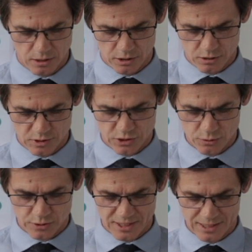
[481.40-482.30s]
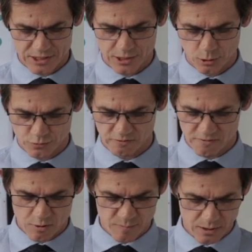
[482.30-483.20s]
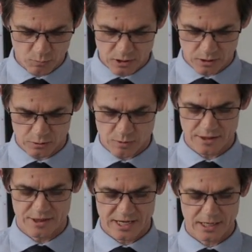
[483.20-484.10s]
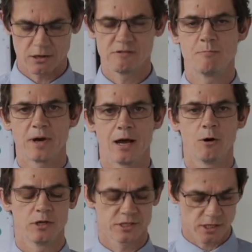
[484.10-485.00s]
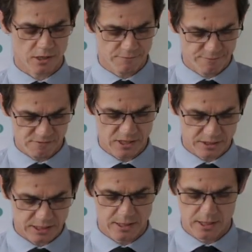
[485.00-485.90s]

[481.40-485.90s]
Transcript: to ensure that our children grow up in a world where they are empowered to confront